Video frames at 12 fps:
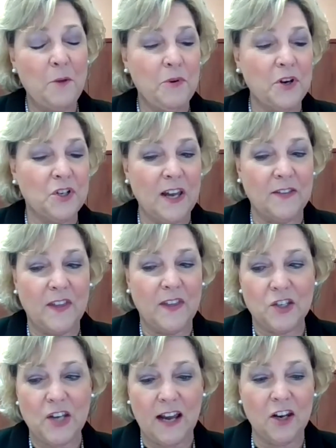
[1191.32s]
I appreciate
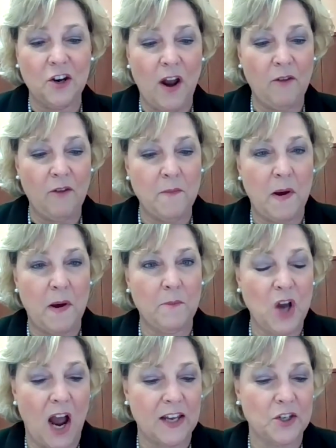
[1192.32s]
that, Jack. And, I
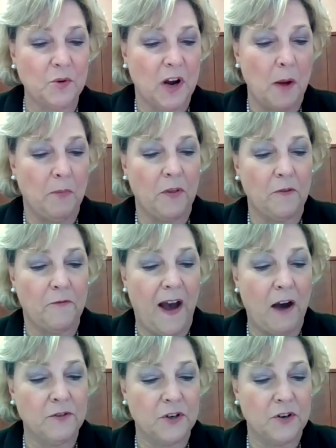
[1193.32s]
remember talking to a couple of the
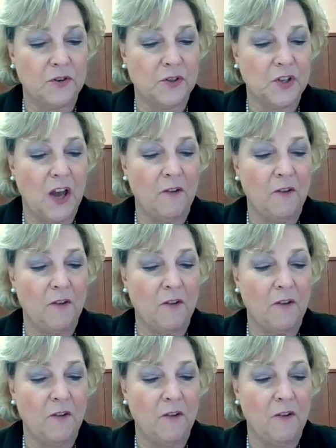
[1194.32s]
founders